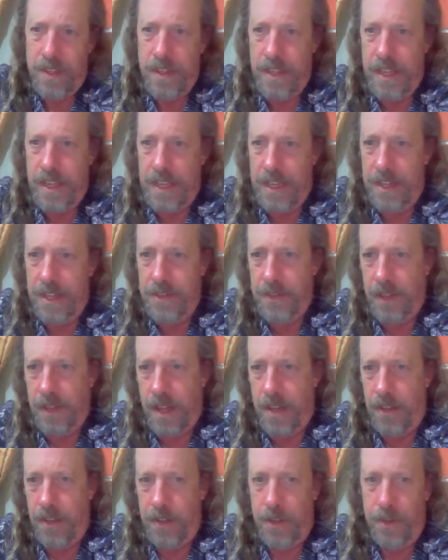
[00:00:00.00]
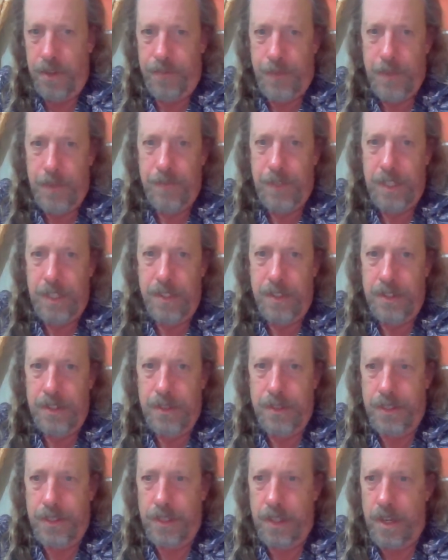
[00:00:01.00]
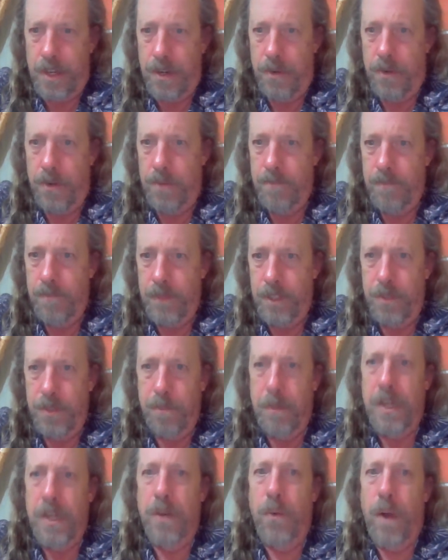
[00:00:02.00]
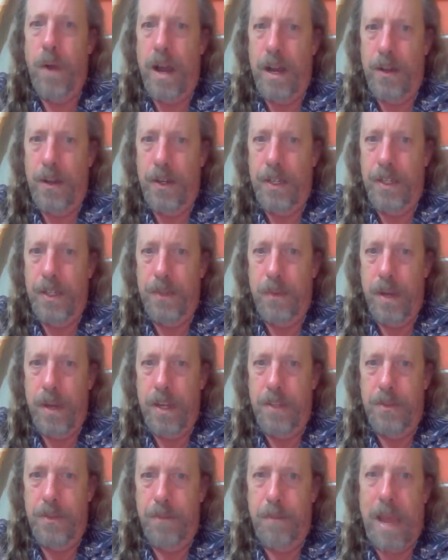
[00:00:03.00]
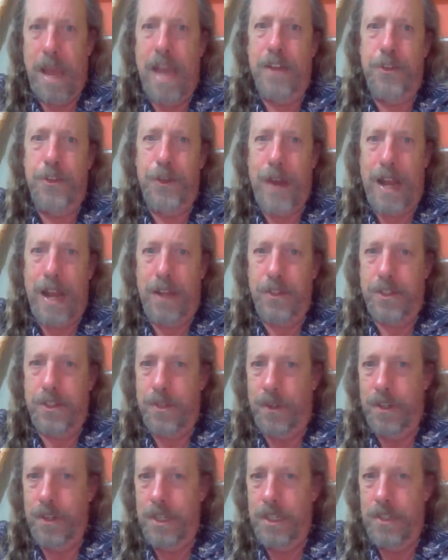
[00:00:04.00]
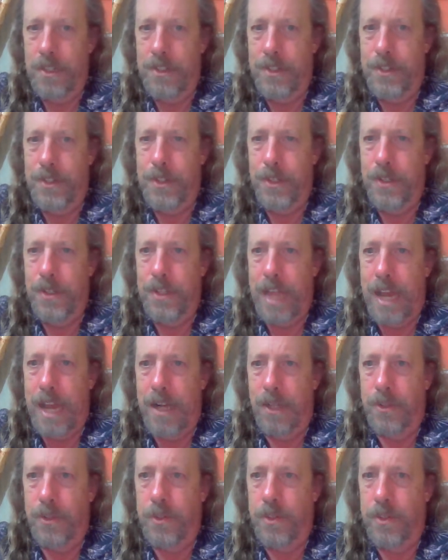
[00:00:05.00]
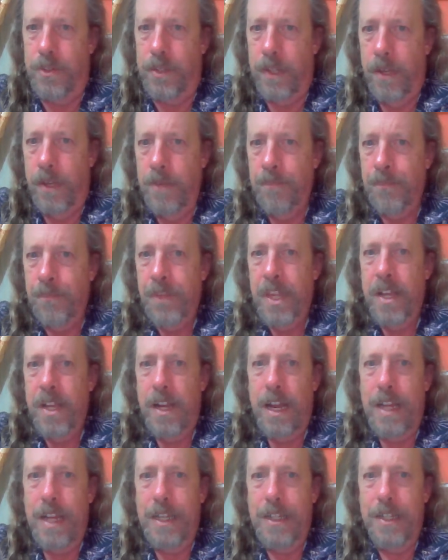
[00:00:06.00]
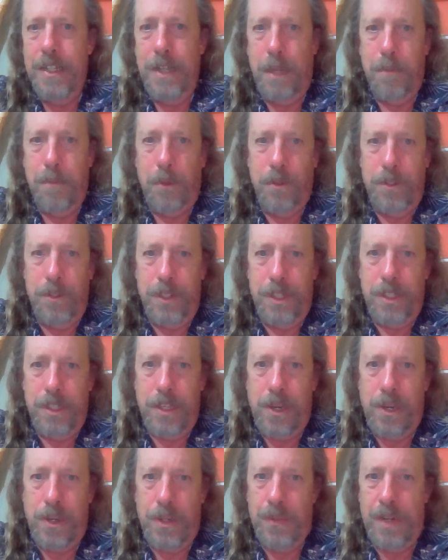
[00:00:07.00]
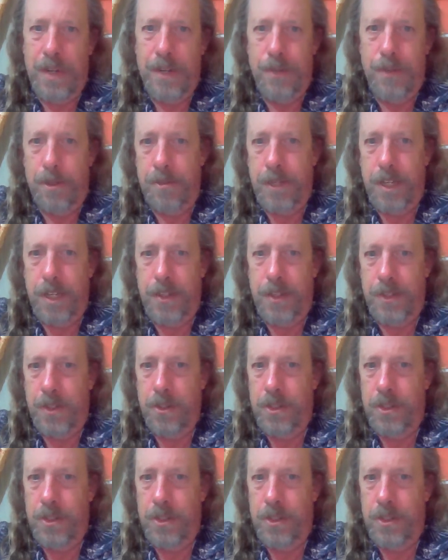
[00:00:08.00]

I guess, I don't know, 15 years ago, or it's been a while anyway, the bad droughts toward the end of the 2000s, I ended up on the Ecoe River because there